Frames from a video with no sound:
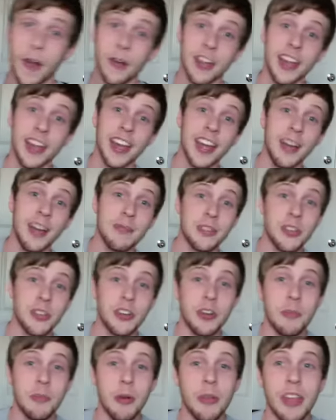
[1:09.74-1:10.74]
Okay, I'm sure
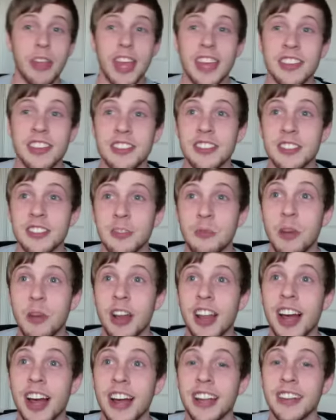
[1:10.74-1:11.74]
you're both anxious on
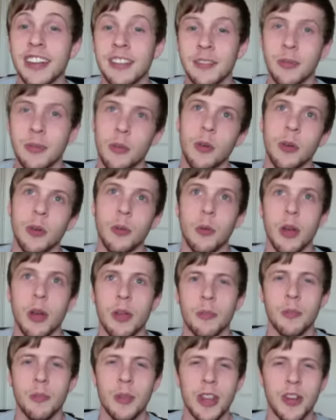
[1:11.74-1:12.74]
what
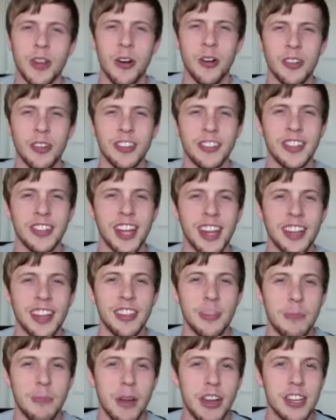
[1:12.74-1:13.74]
we all
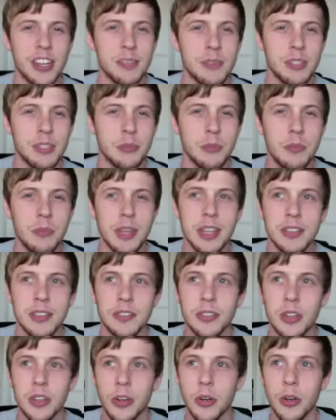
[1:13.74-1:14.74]
decided the punishments would be.
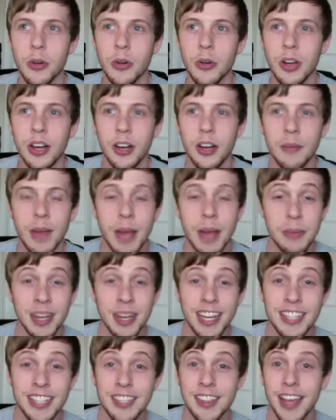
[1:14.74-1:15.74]
So I'm going
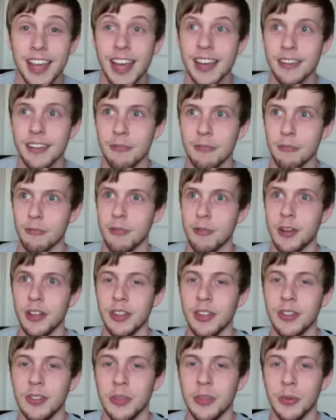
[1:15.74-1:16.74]
to get to that
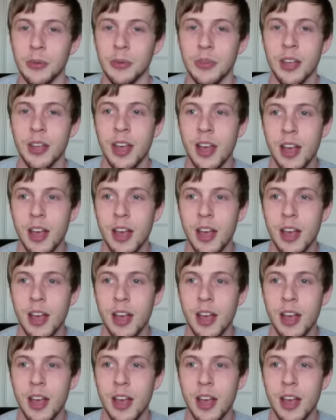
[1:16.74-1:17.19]
really soon.